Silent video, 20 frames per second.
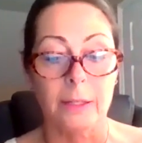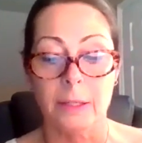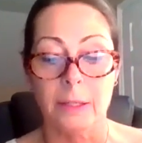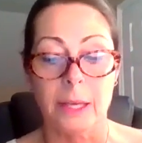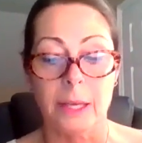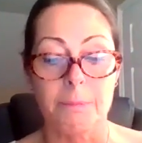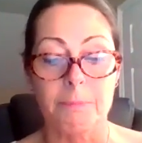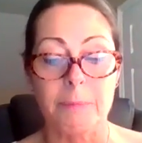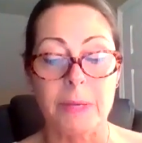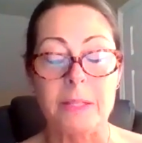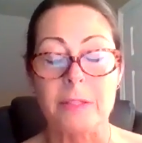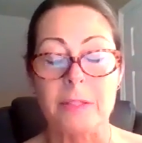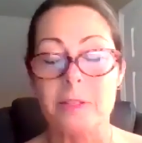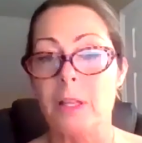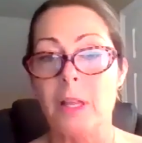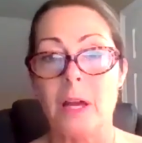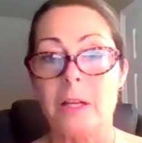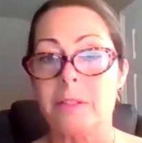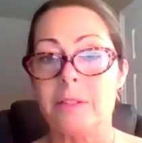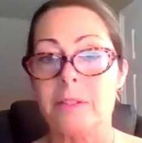it means a
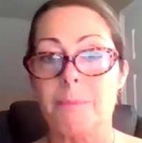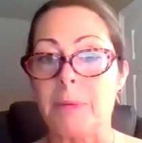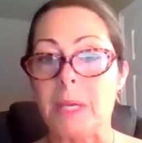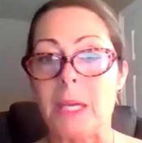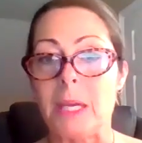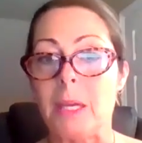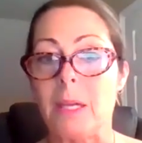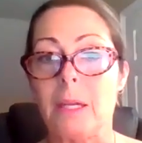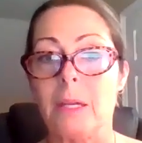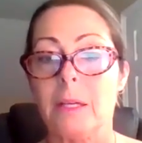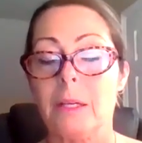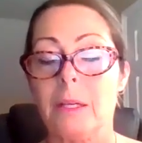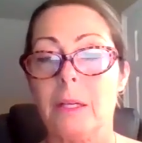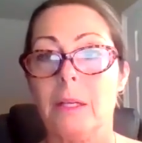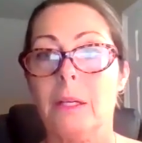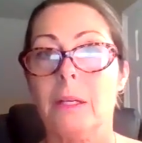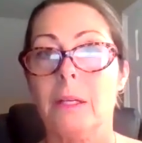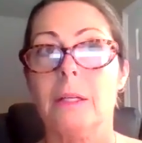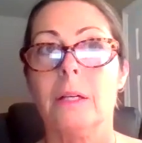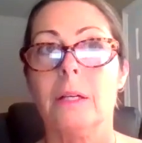lot to me
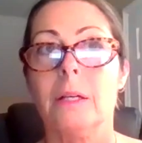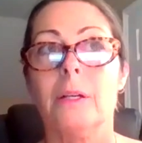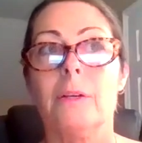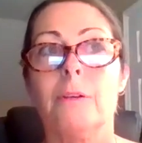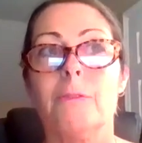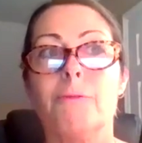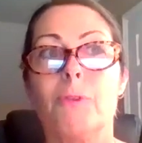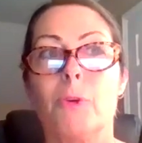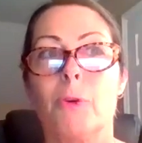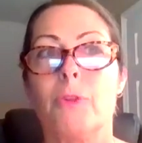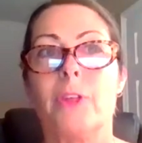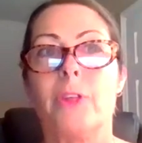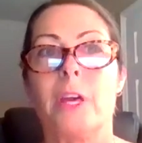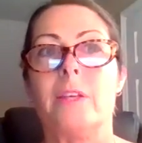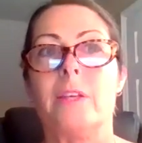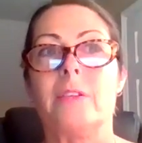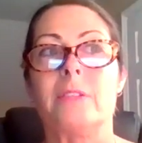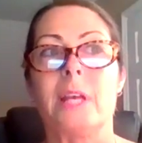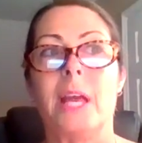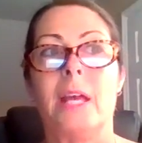for
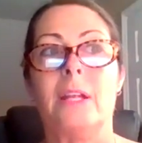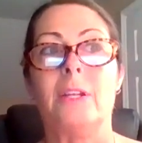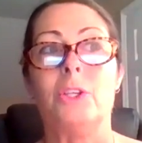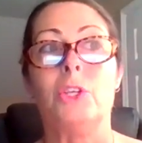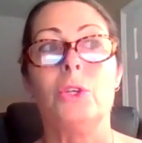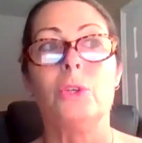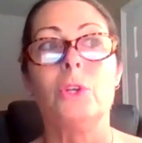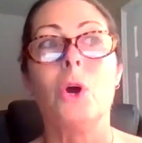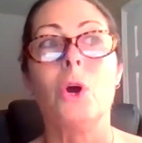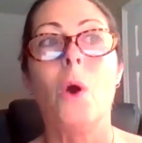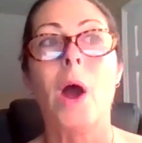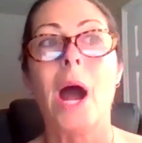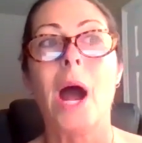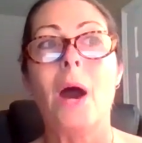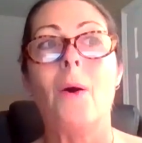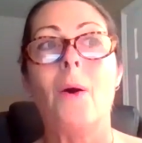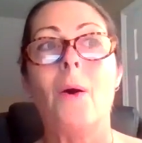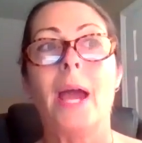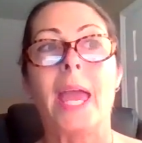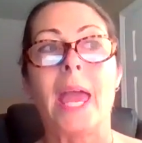this. And you know
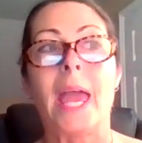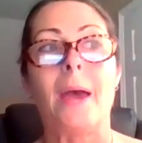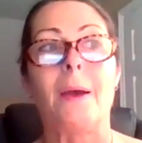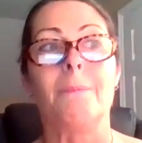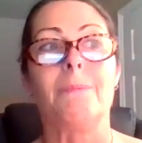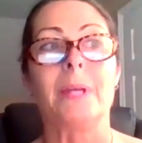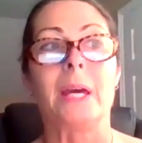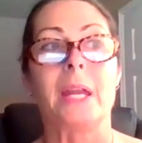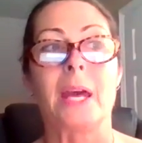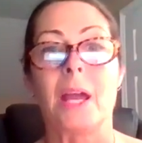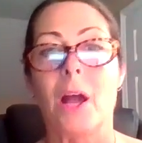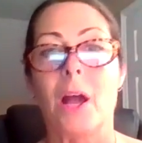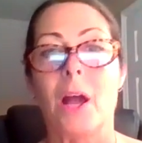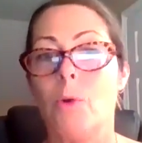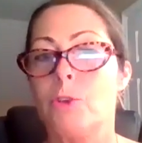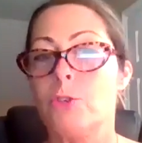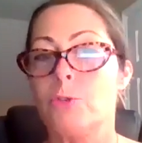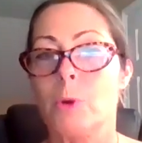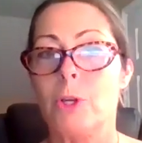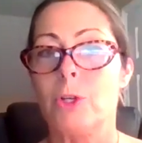how I am, that I
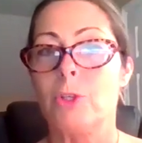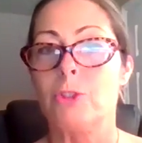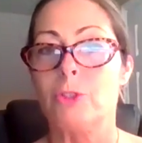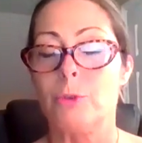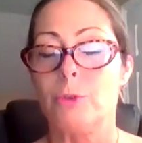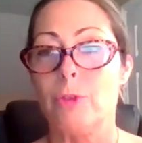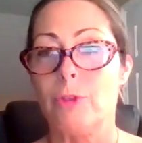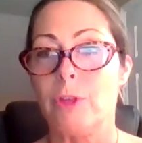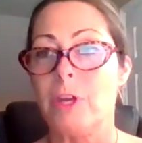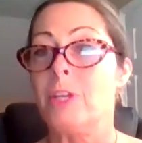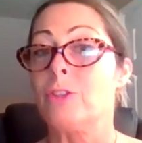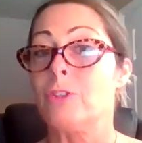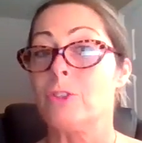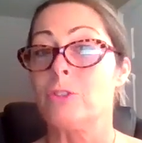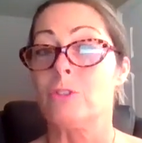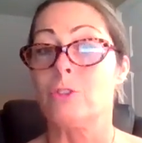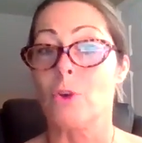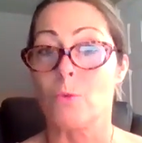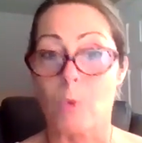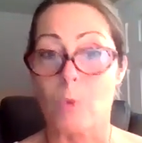always want to do
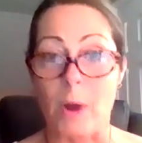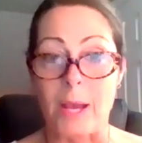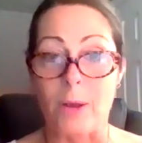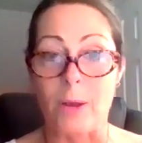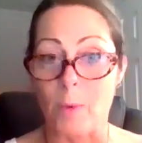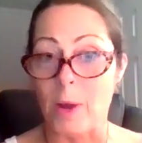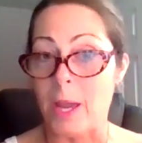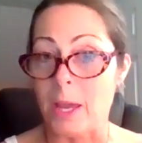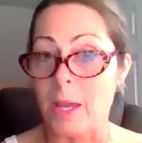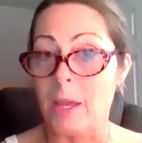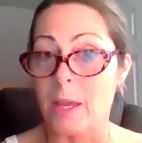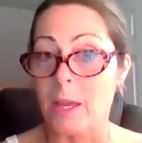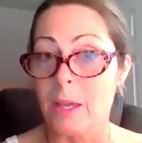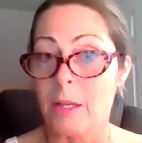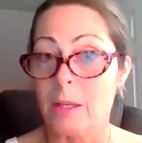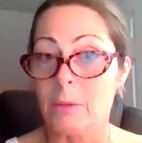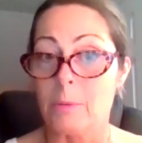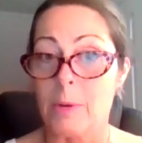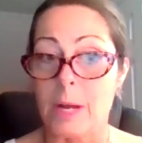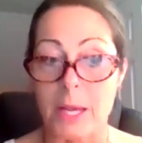things the right way.
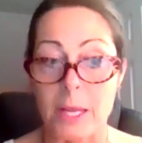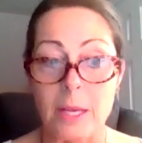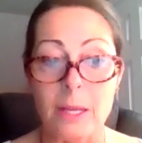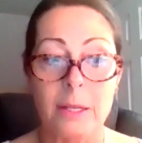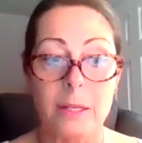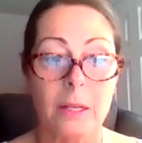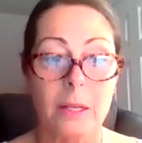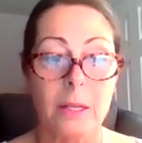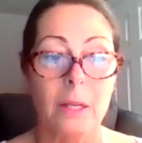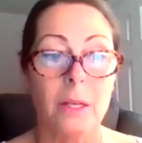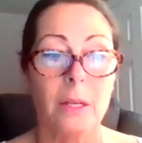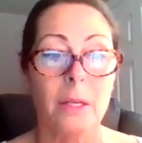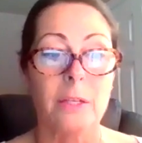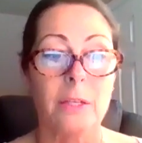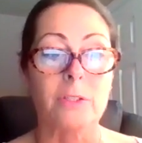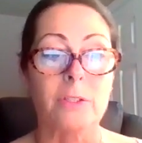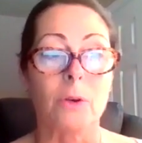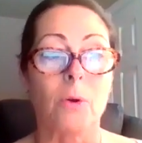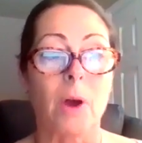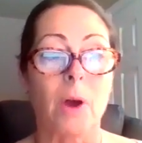Right?
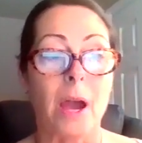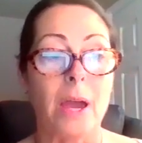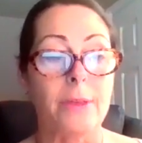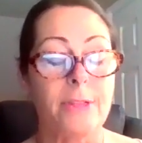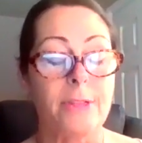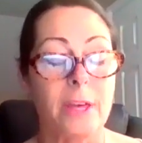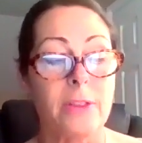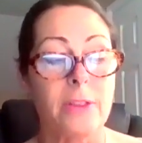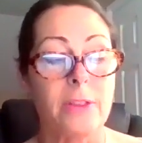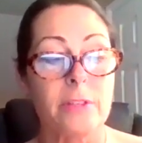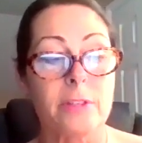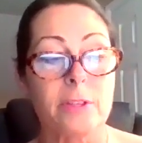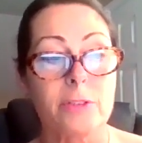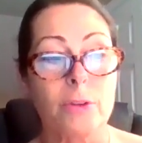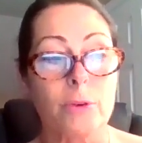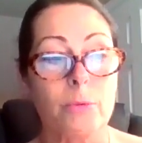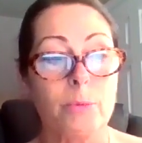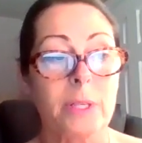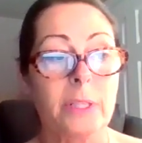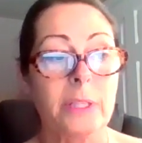So I think this is
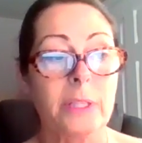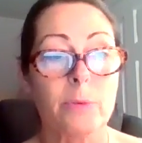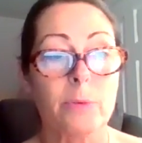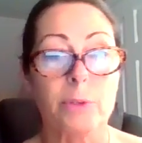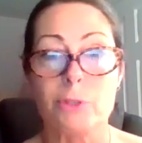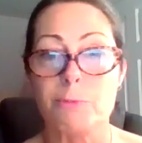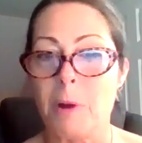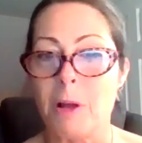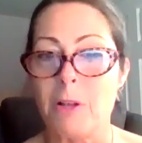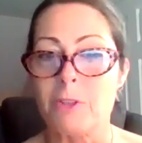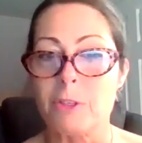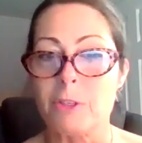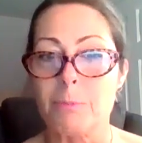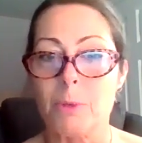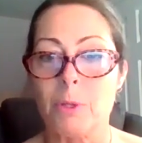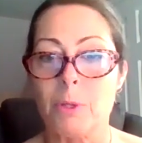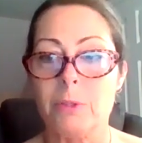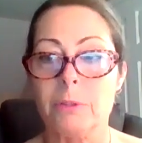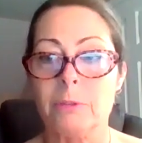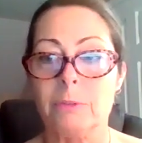a really
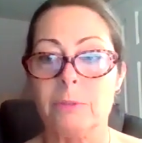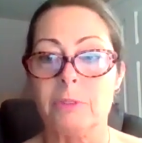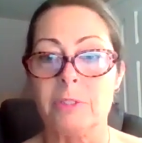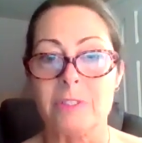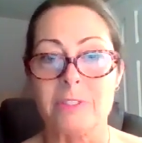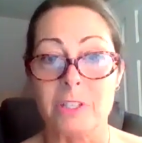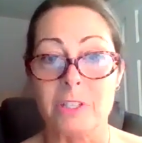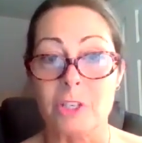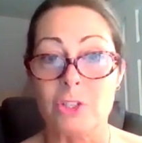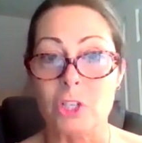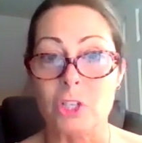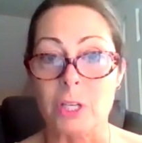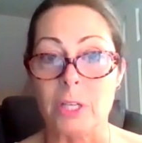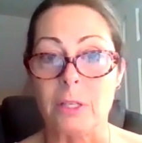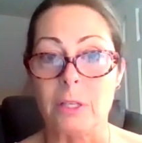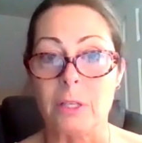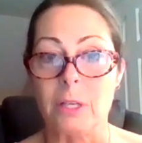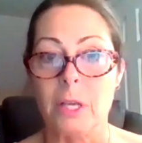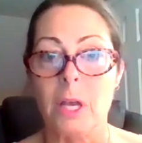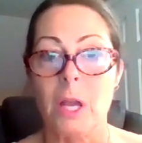responsible
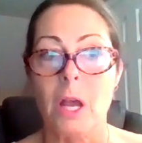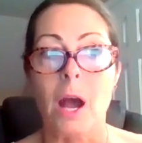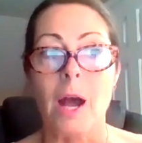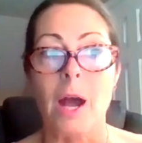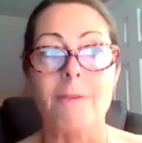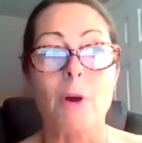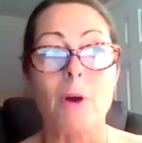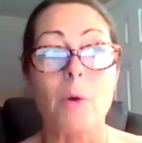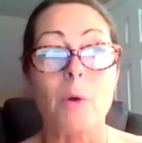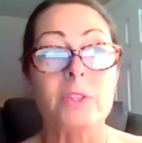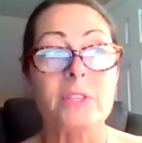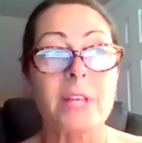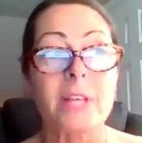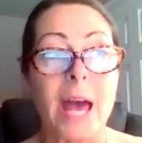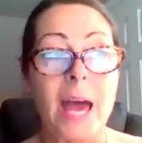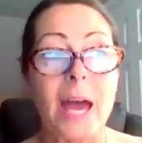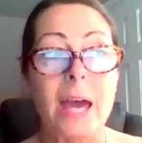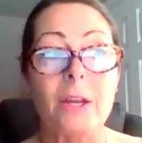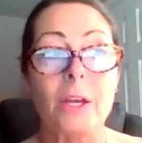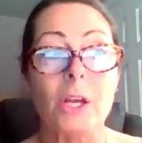decision. I've always
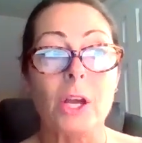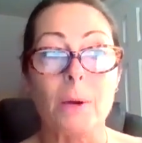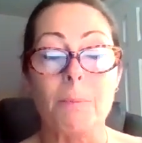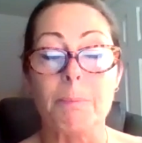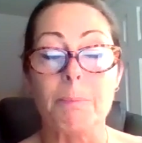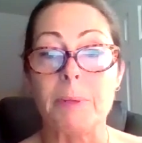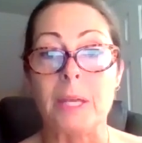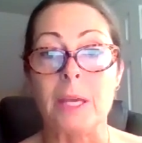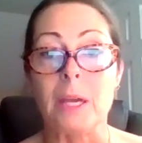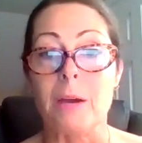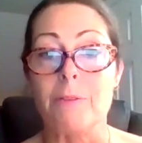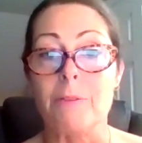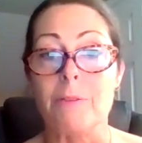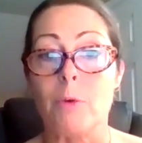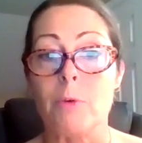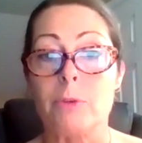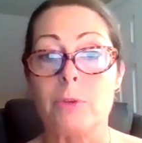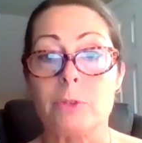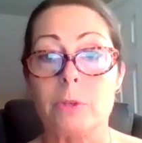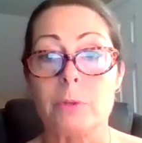had a company. I've
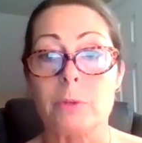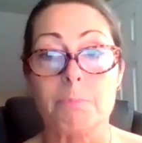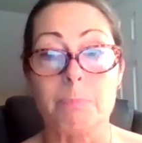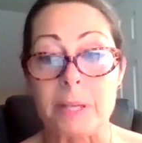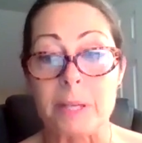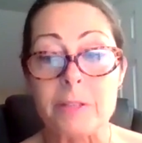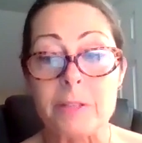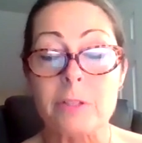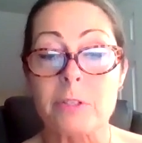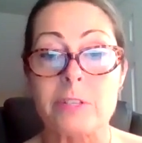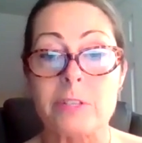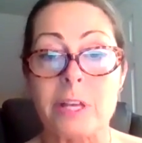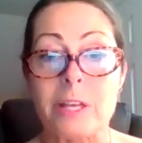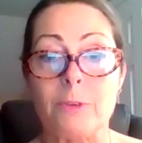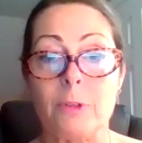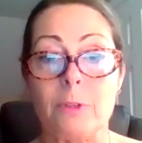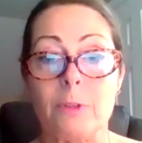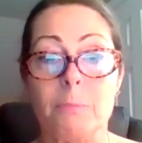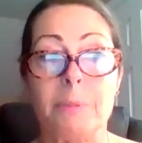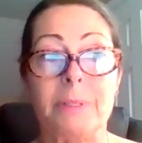always been
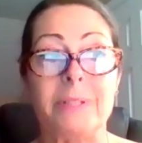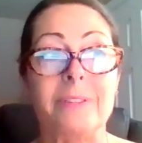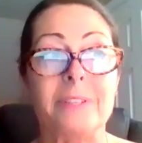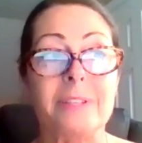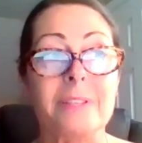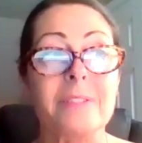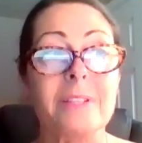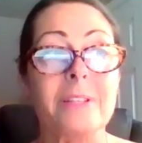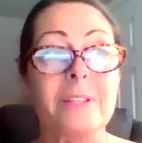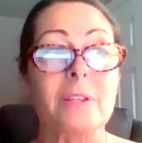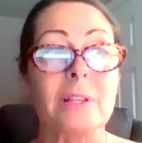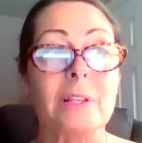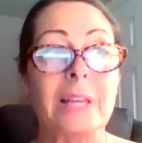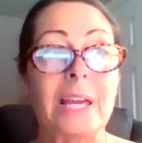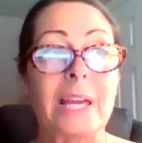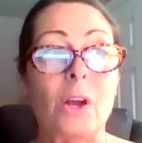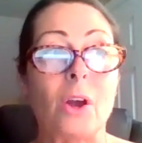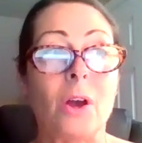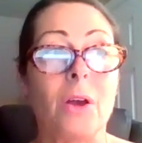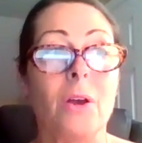successful, but this is
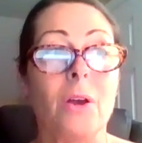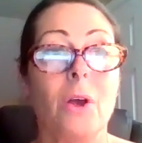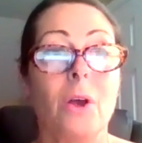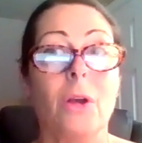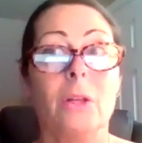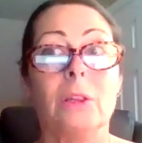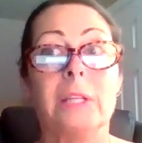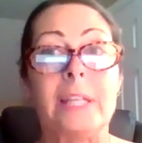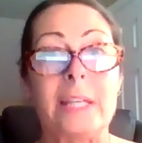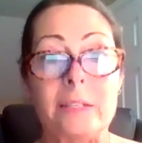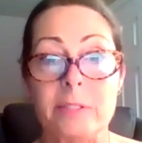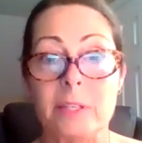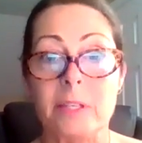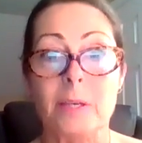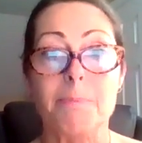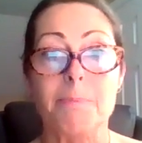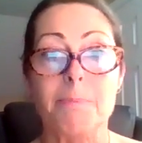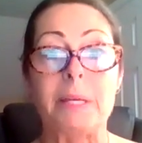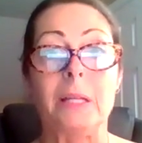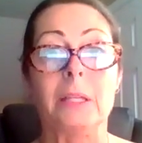like leasing
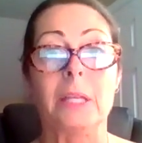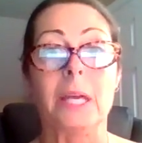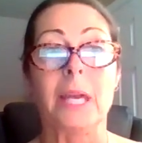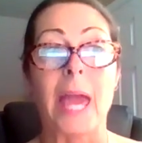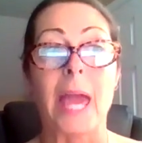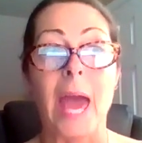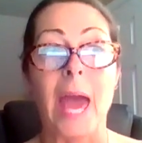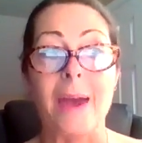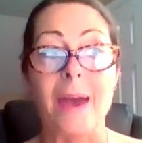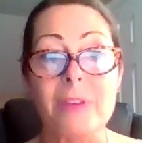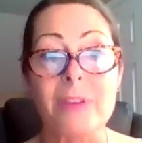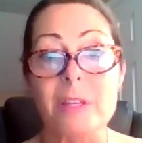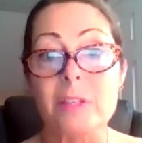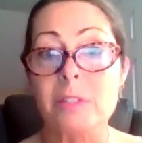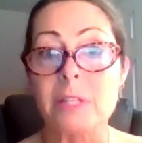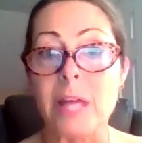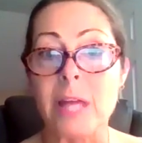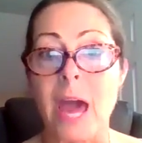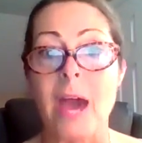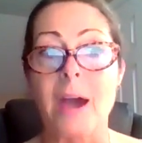a building, having
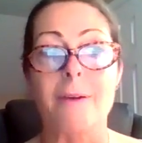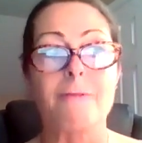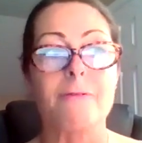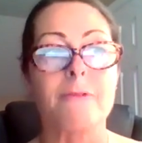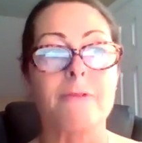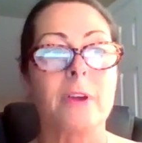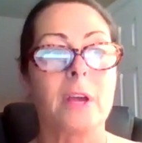staff.